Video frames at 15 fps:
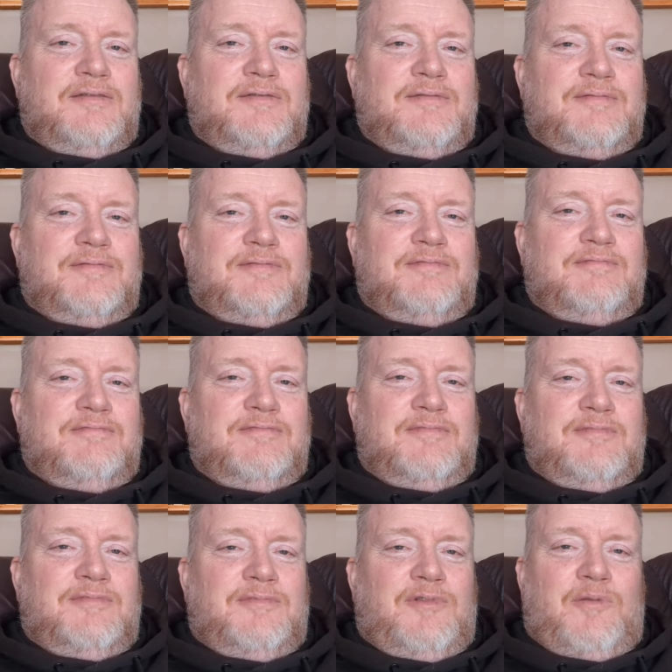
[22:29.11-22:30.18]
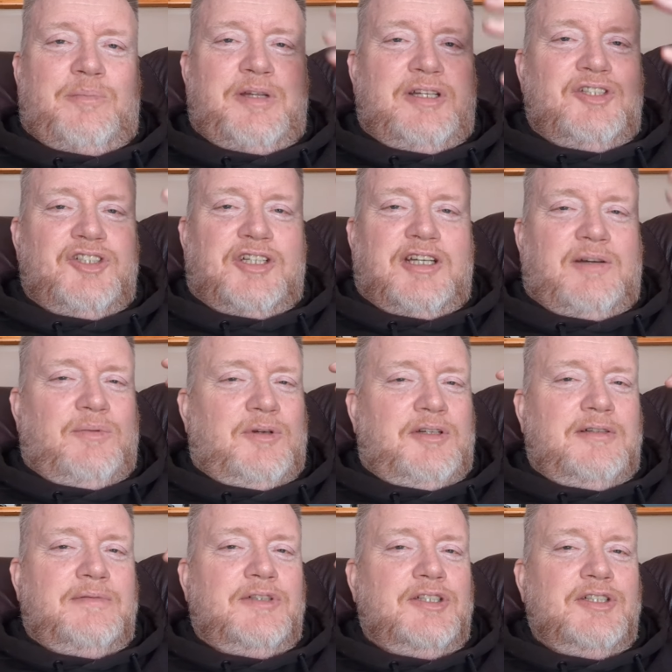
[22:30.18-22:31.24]
Uh, for binging on
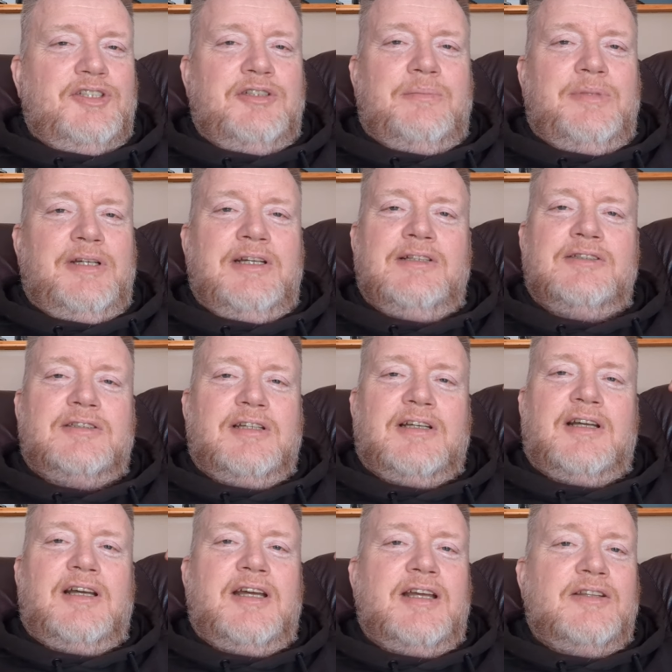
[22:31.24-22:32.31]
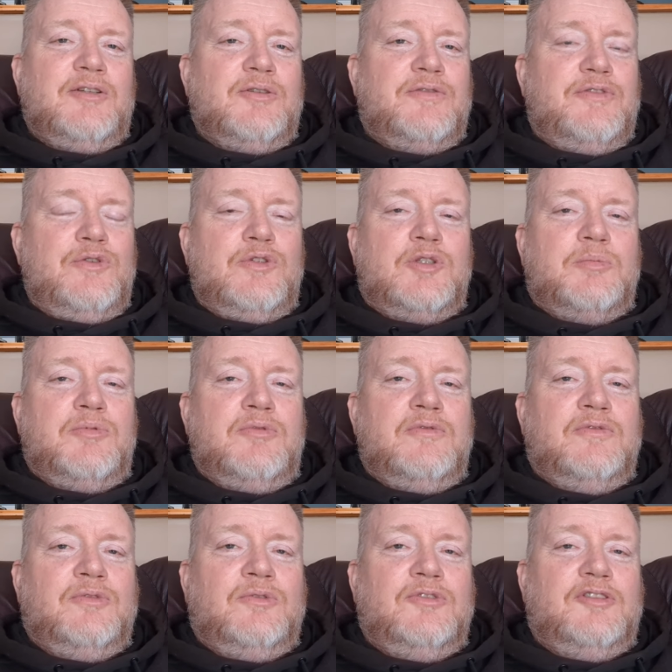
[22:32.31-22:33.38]
whatever it is you binge. Like, I had those few
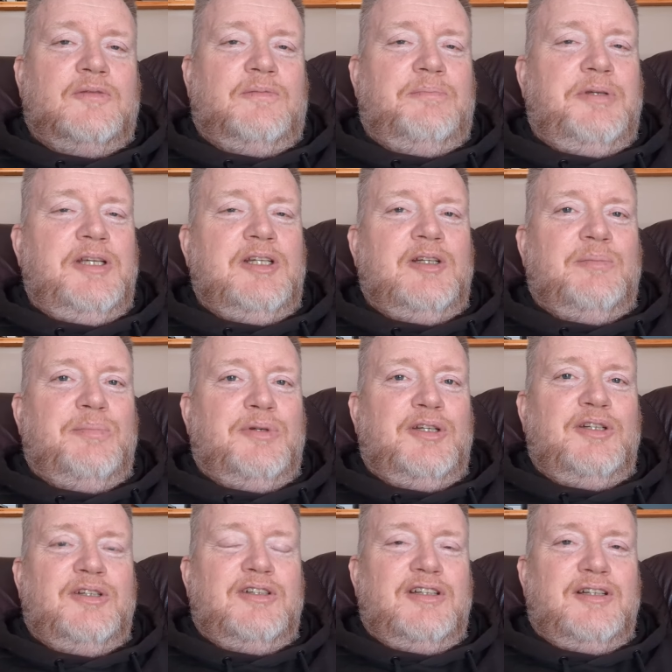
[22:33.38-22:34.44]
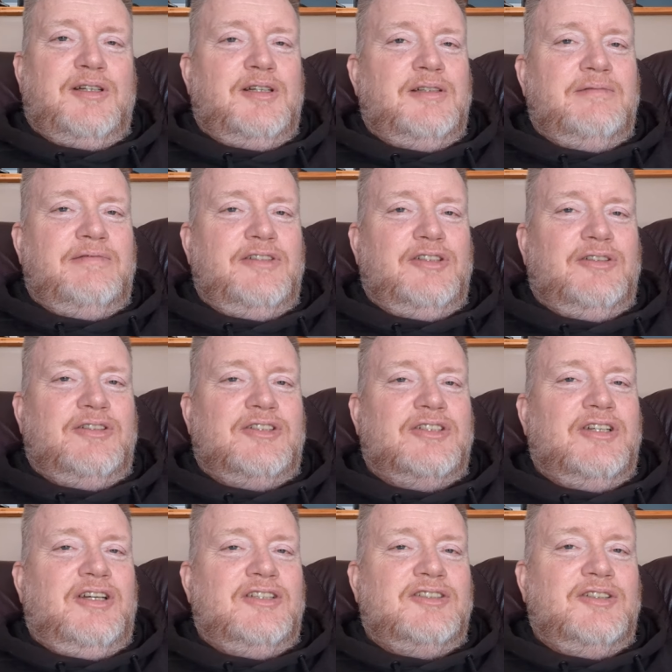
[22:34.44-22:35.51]
spoonfuls of peanut butter and I feel
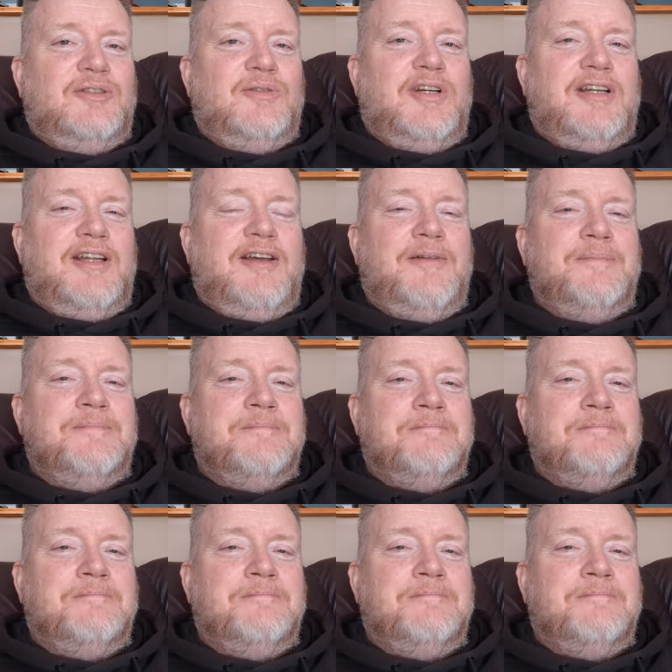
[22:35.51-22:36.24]
disgusted right now.